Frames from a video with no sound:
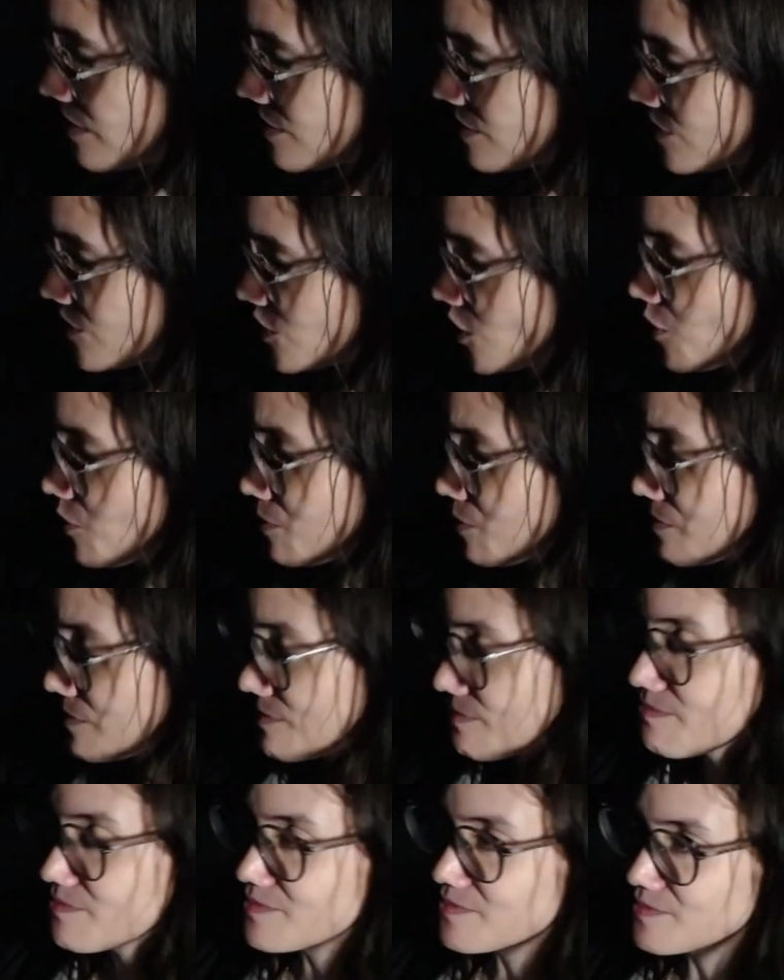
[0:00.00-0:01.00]
So,
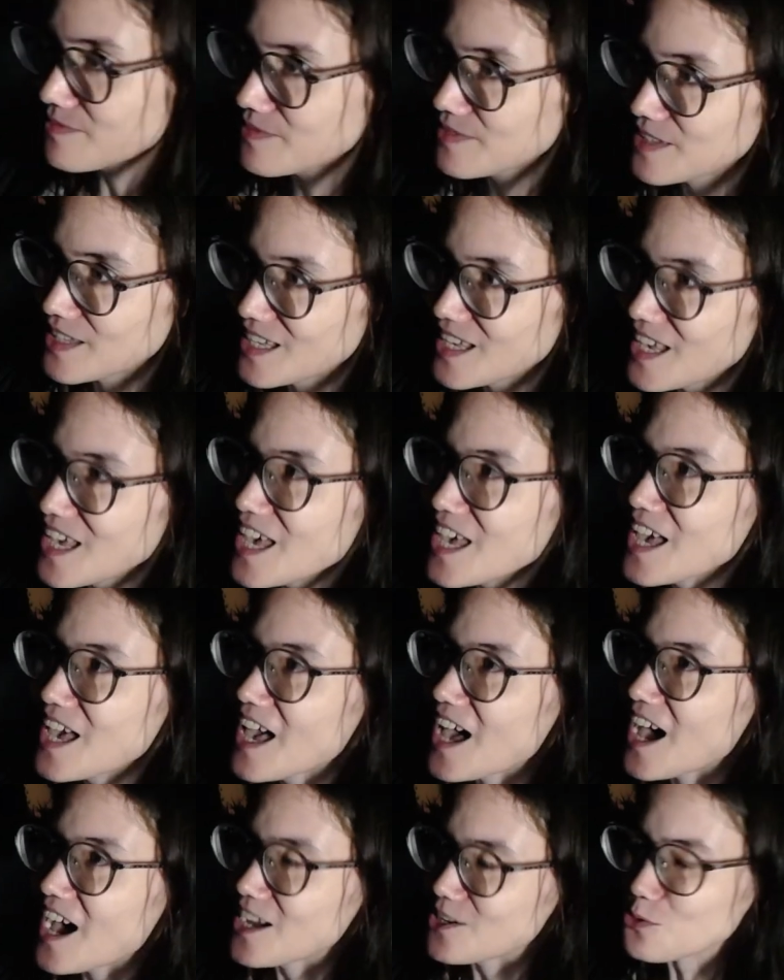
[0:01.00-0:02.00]

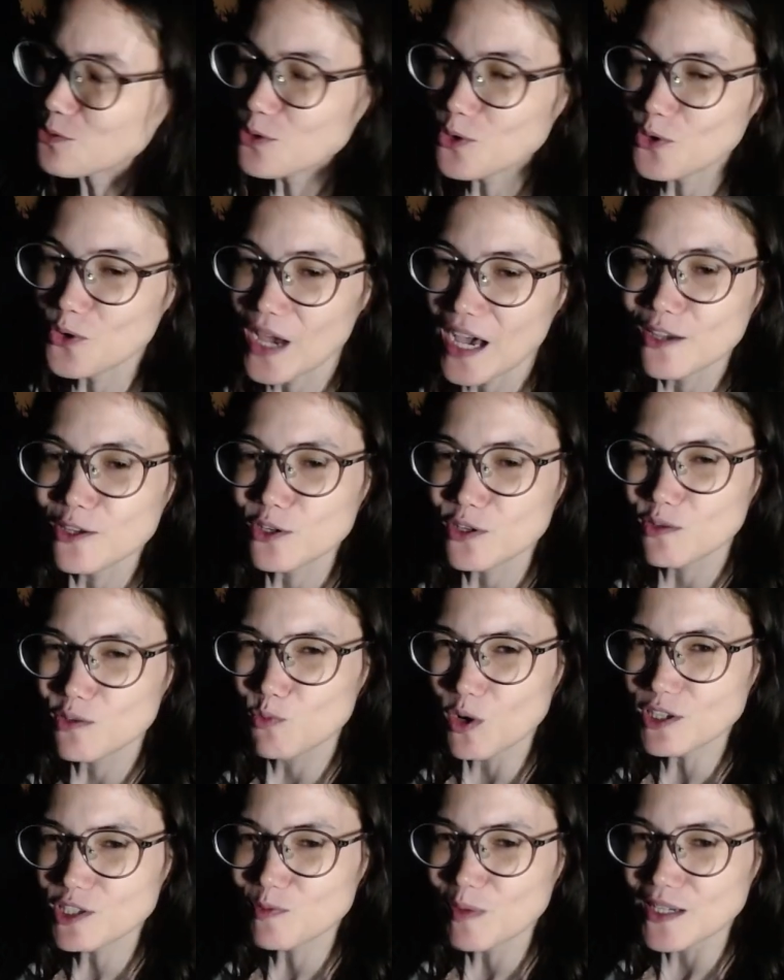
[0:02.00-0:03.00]
I don't know how you could
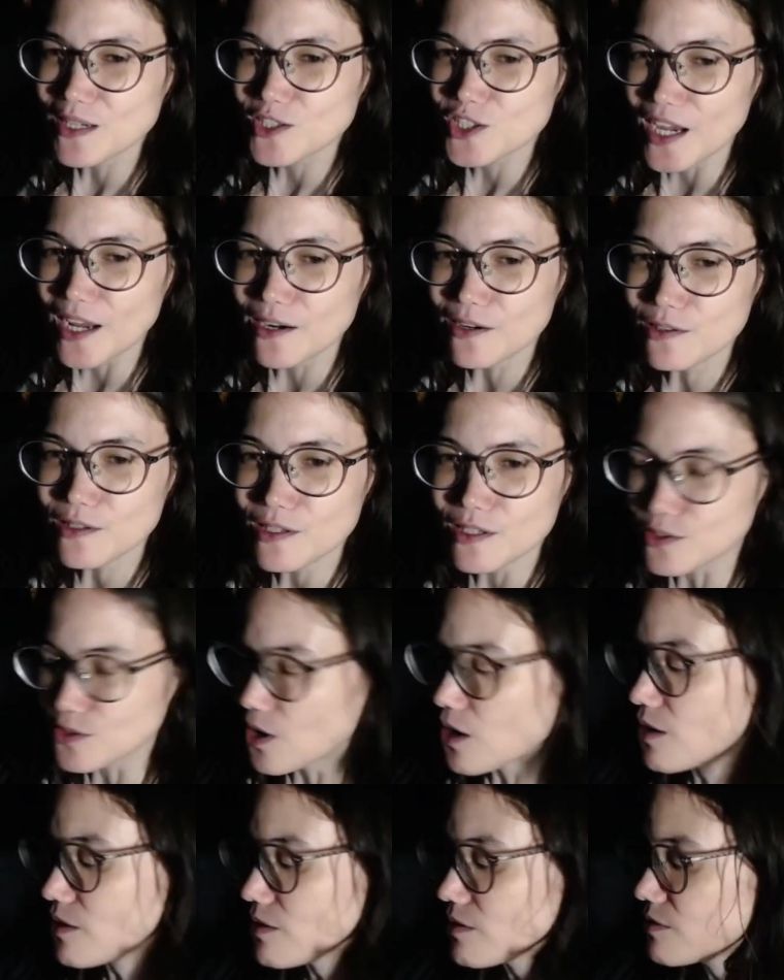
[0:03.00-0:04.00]
watch my channel and
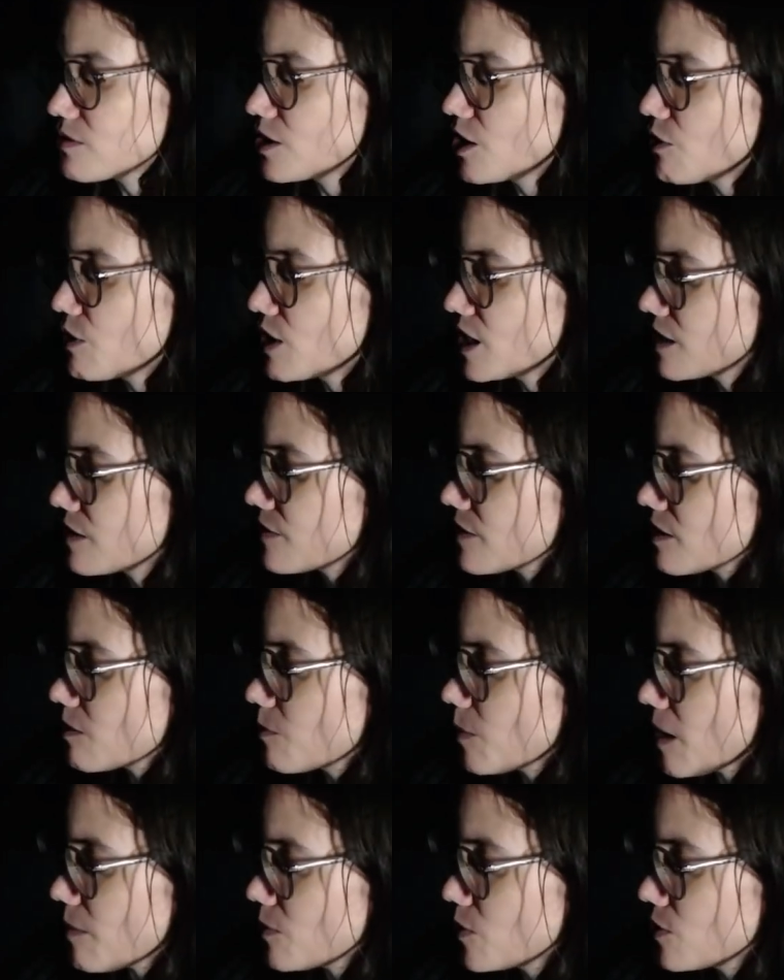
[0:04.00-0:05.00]
not know anything
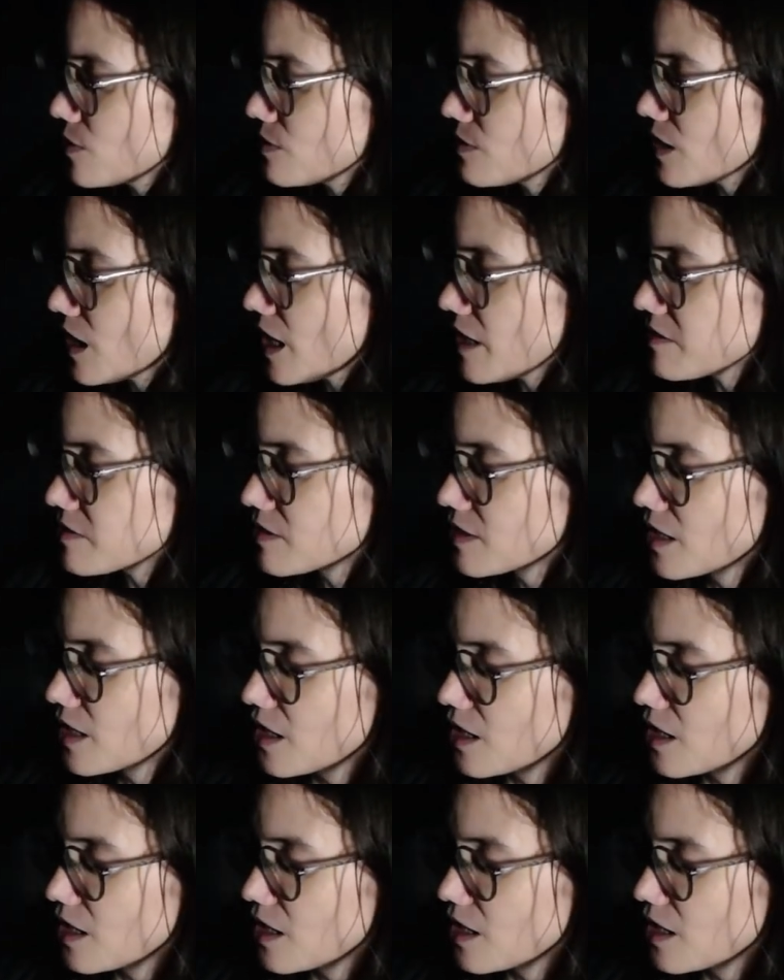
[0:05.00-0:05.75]
about Moon Knight.